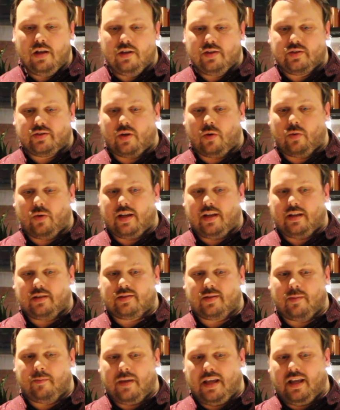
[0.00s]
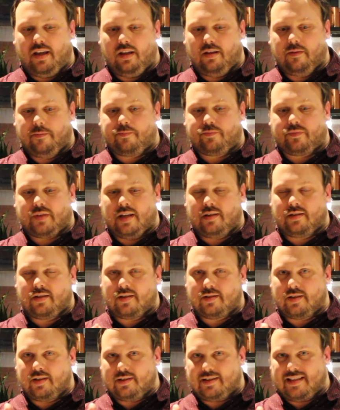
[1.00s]
So to me, it
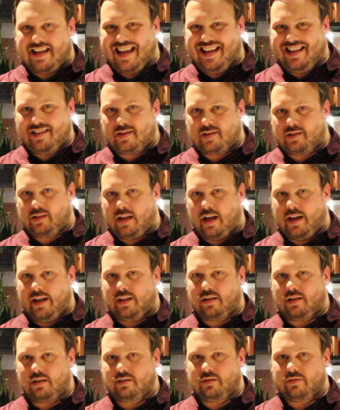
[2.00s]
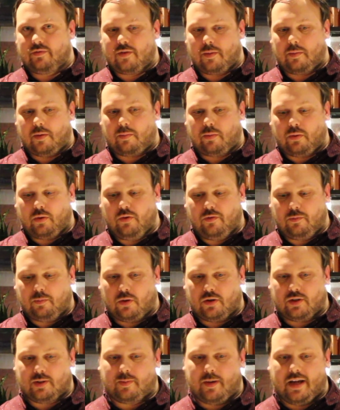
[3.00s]
doesn't taste like, from a proof
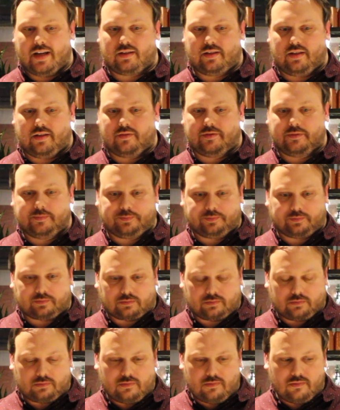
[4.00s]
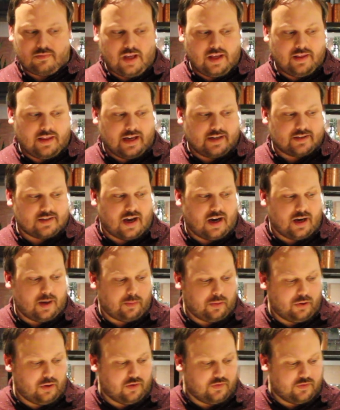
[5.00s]
perspective, that it's
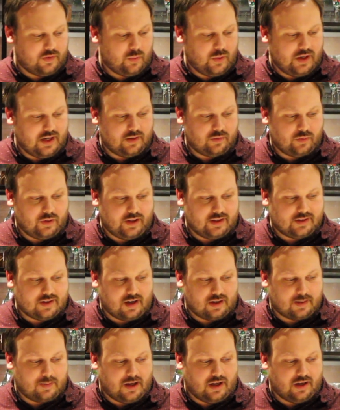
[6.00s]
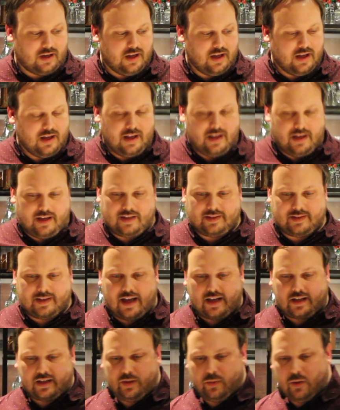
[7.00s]
higher proof. And we didn't really talk about
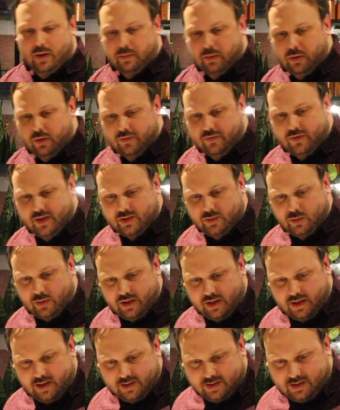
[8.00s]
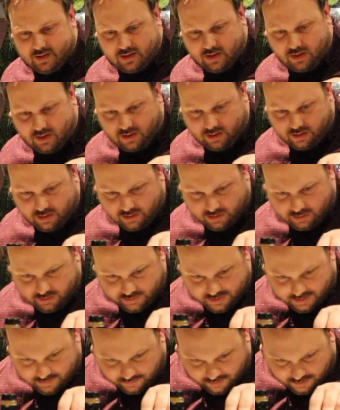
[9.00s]
exactly what proof this one is. They're all a
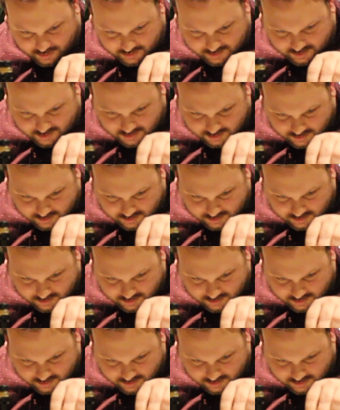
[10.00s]
little different.